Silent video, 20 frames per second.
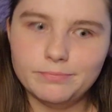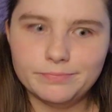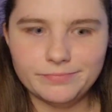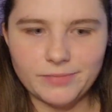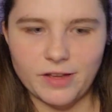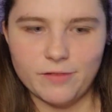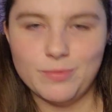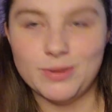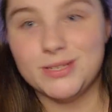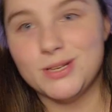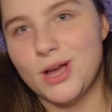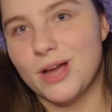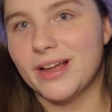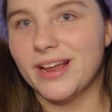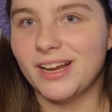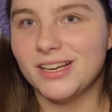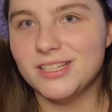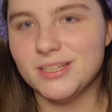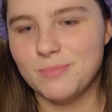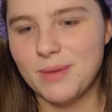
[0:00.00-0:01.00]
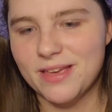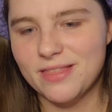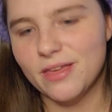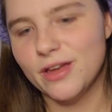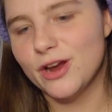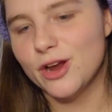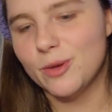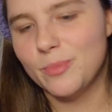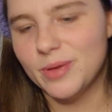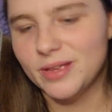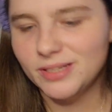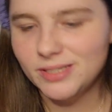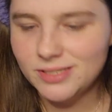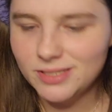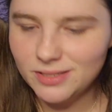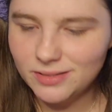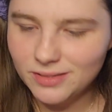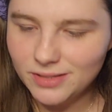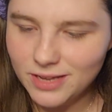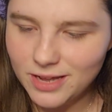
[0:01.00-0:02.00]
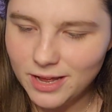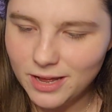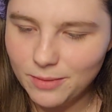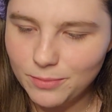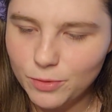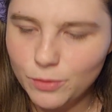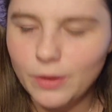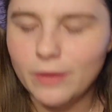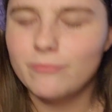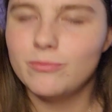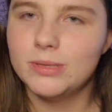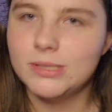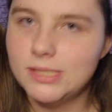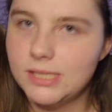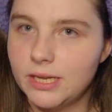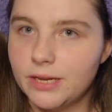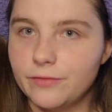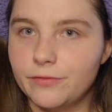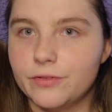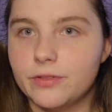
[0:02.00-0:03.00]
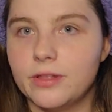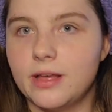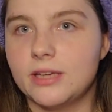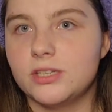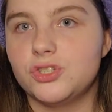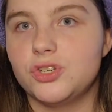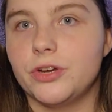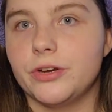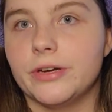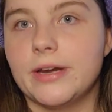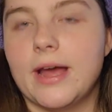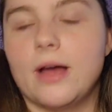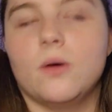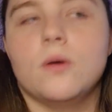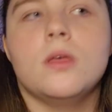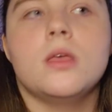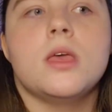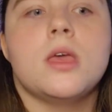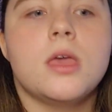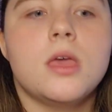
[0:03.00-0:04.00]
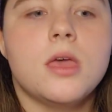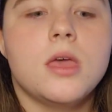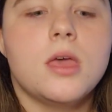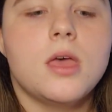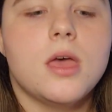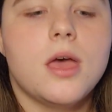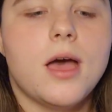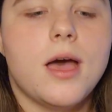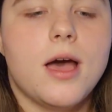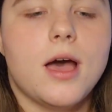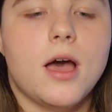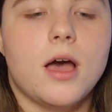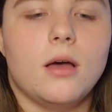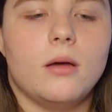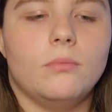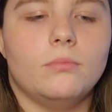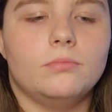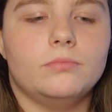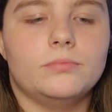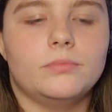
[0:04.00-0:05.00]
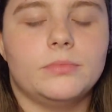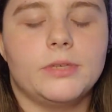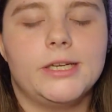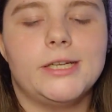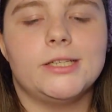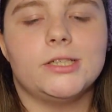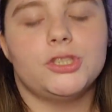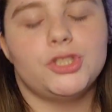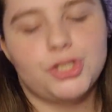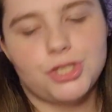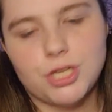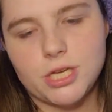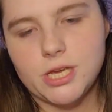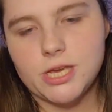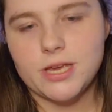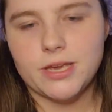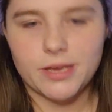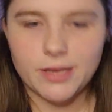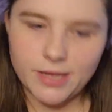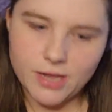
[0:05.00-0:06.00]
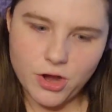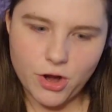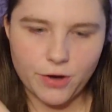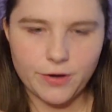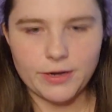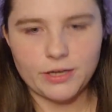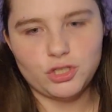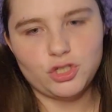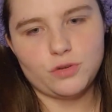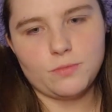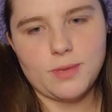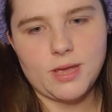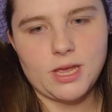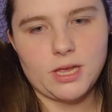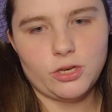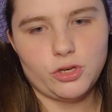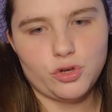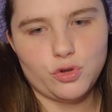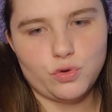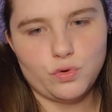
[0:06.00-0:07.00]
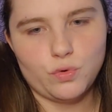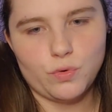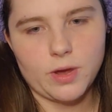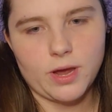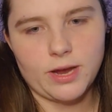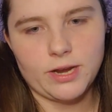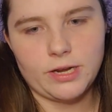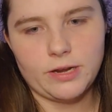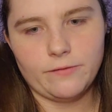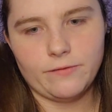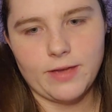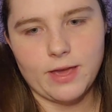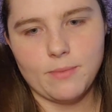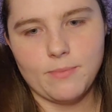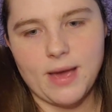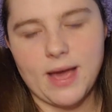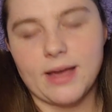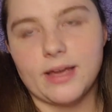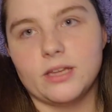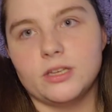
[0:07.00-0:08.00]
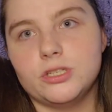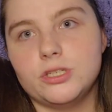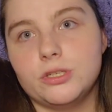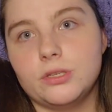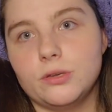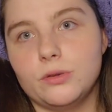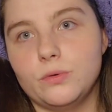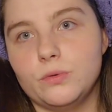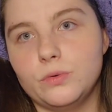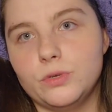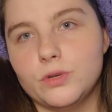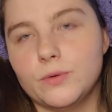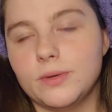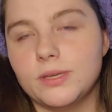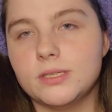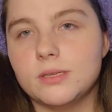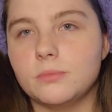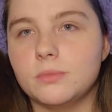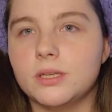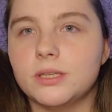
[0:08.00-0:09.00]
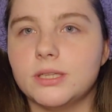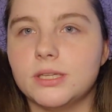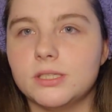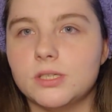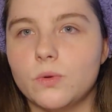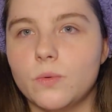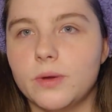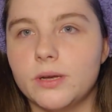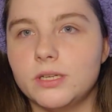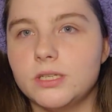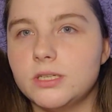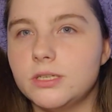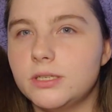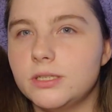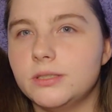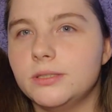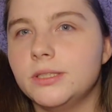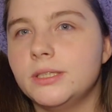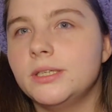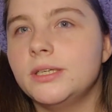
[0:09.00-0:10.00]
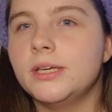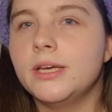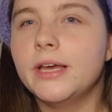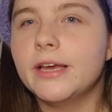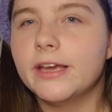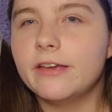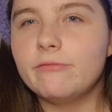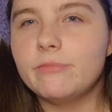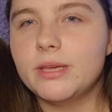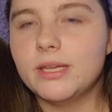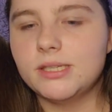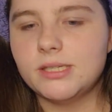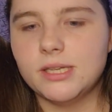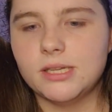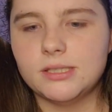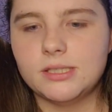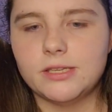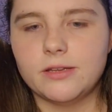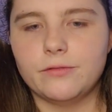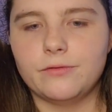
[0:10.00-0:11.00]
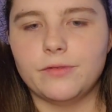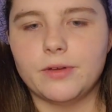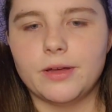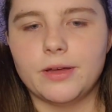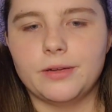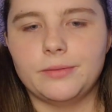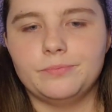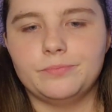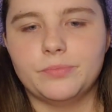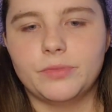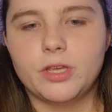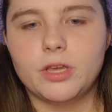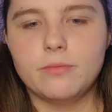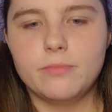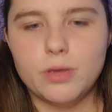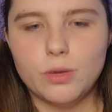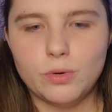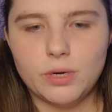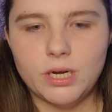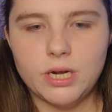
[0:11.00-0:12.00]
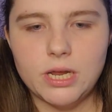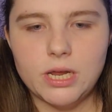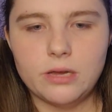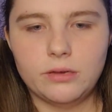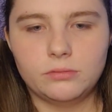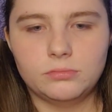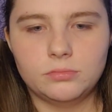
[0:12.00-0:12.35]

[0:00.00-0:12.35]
I've been talking to my therapist, who I've been seeing for the last year now, and she encouraged me to kind of get back into doing something that's going to give me a sense of community